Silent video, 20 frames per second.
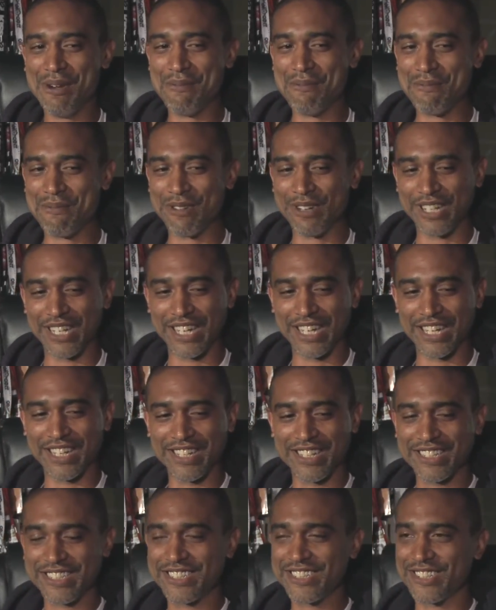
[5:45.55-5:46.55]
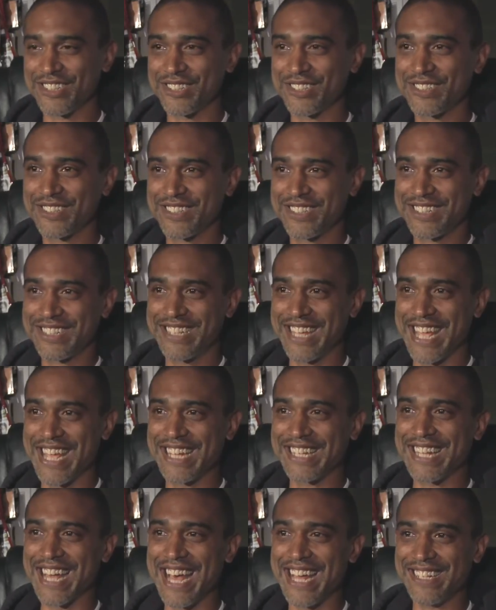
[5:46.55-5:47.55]
wouldn't just
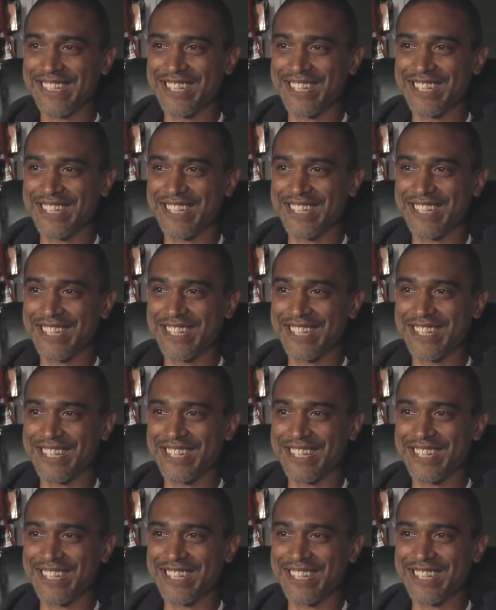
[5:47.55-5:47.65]
take that